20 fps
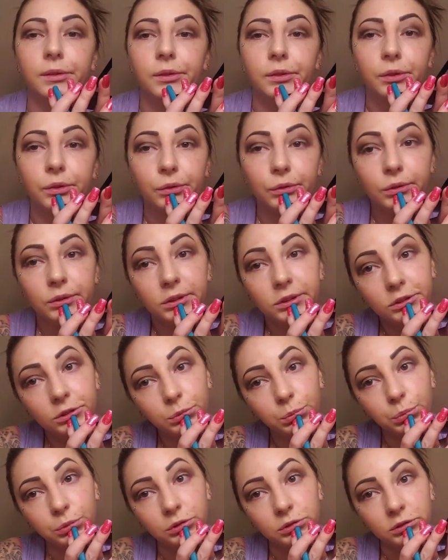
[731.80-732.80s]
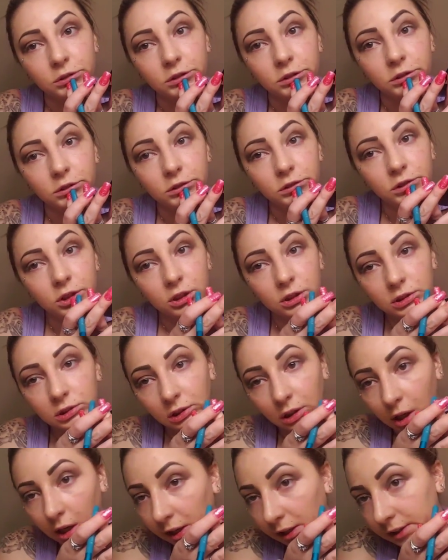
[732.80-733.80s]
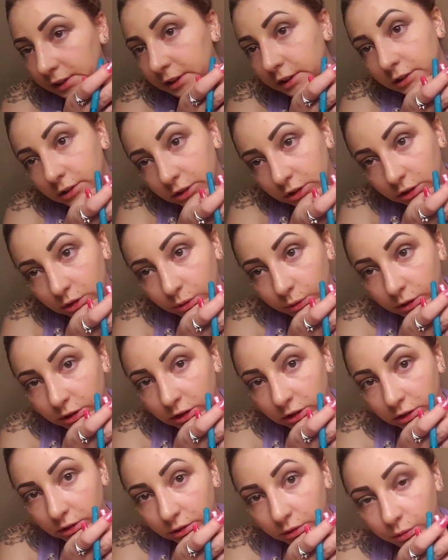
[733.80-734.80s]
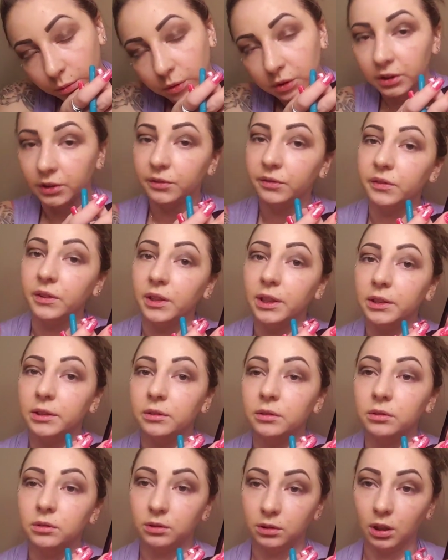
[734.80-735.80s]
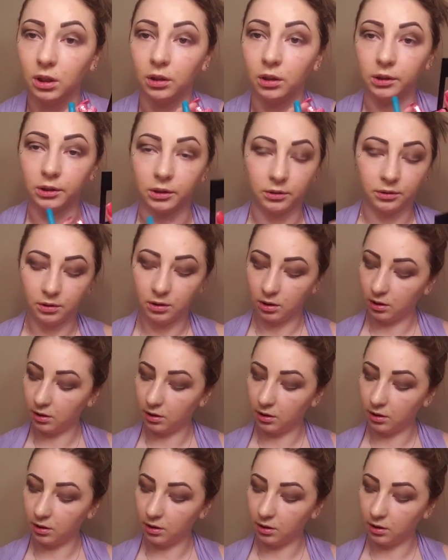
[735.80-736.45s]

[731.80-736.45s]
so at this point, I like to go in with a fun color.